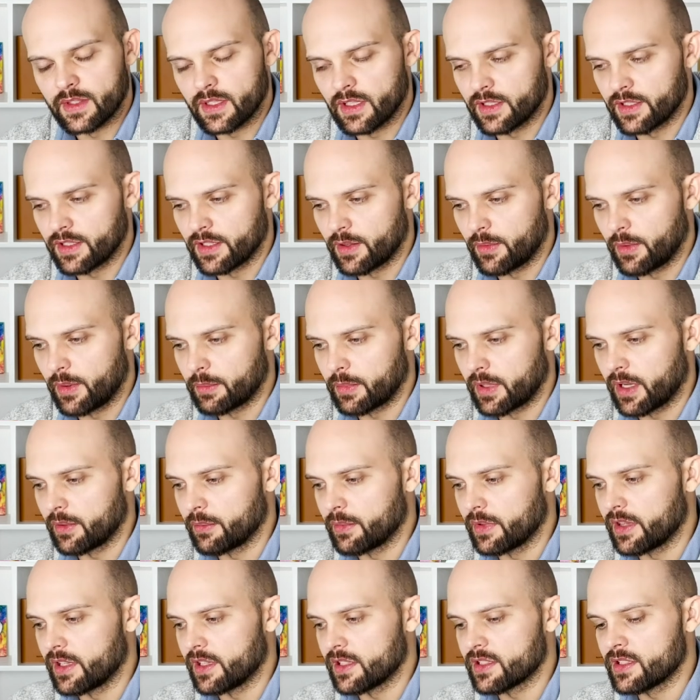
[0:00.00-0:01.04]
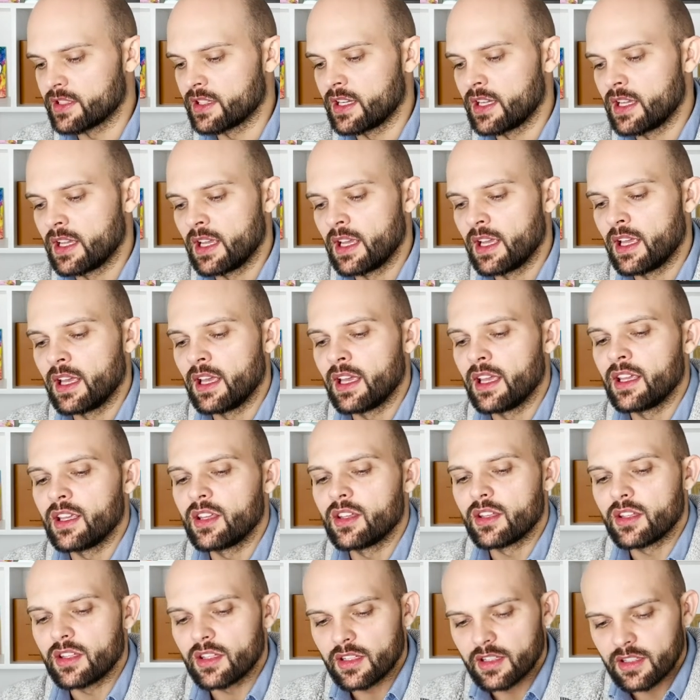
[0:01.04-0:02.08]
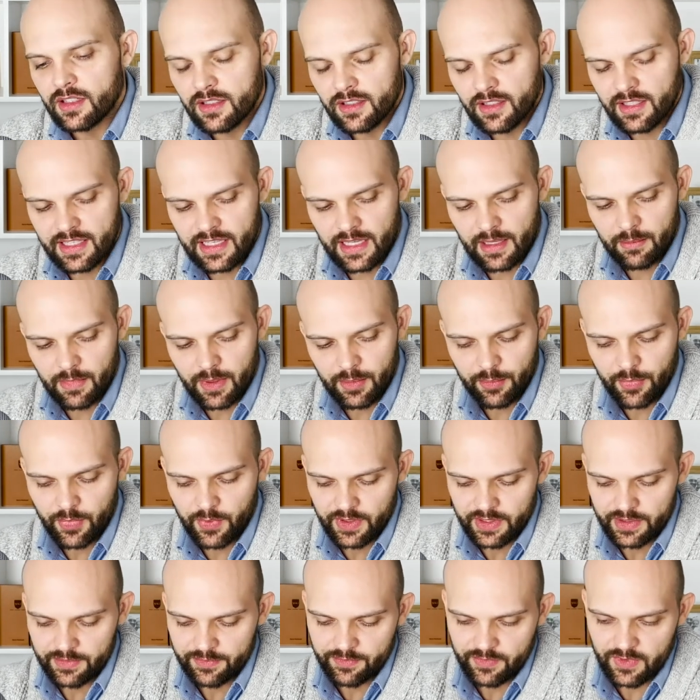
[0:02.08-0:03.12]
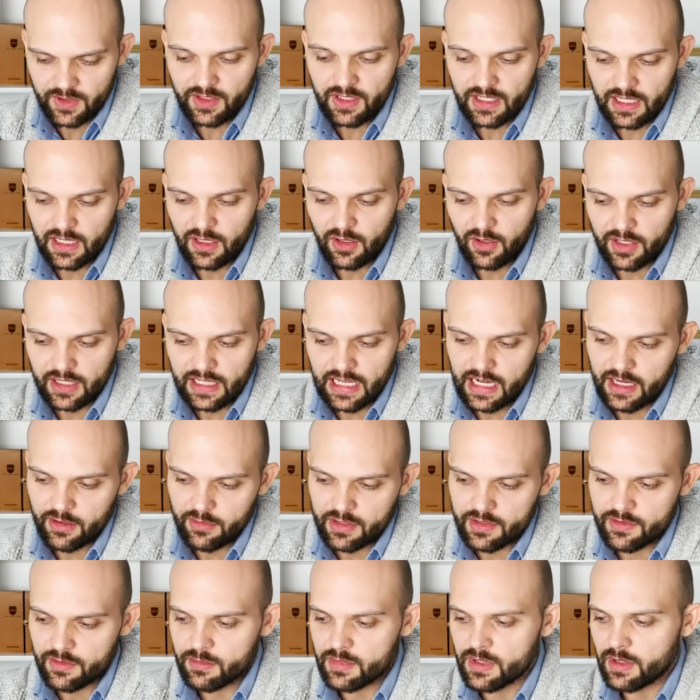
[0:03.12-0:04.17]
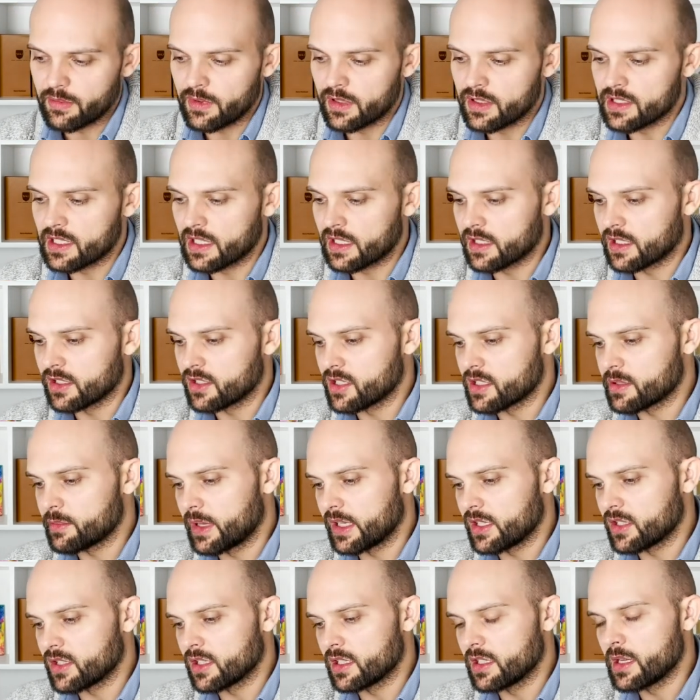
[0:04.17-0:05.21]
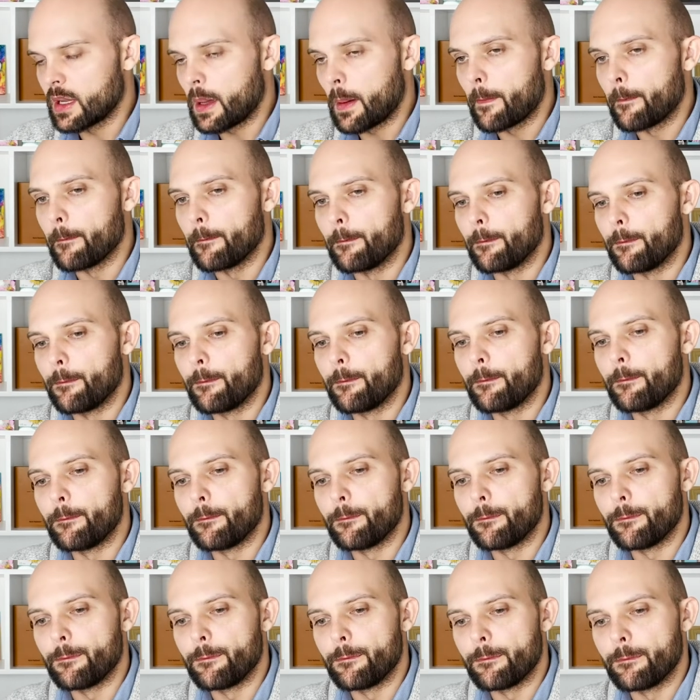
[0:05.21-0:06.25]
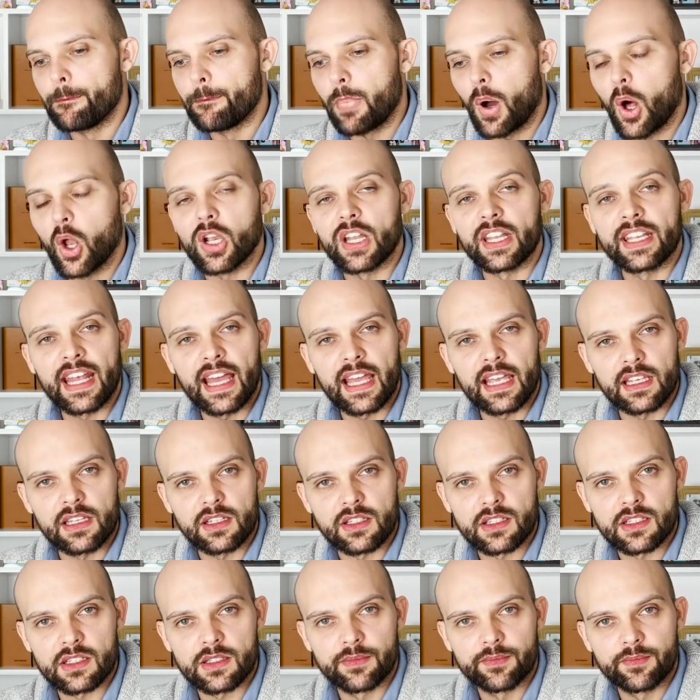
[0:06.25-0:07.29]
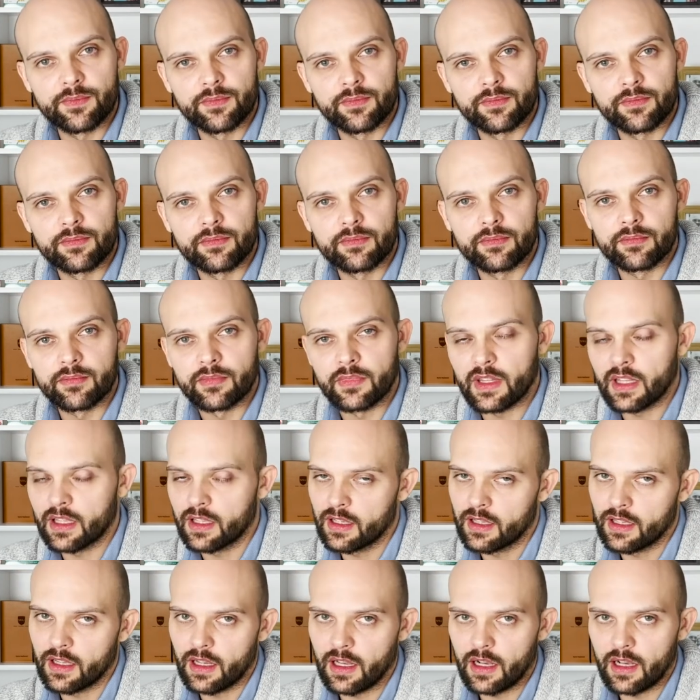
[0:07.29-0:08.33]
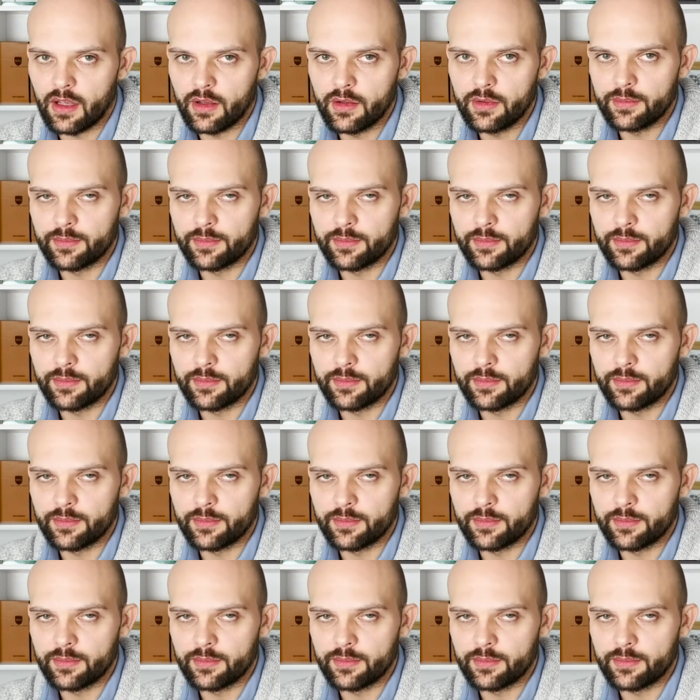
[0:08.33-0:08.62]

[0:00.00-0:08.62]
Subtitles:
don't know where I'm going with this. You get my point. You can get a lot of calories from some of those things I just mentioned. Bolognese. Hello.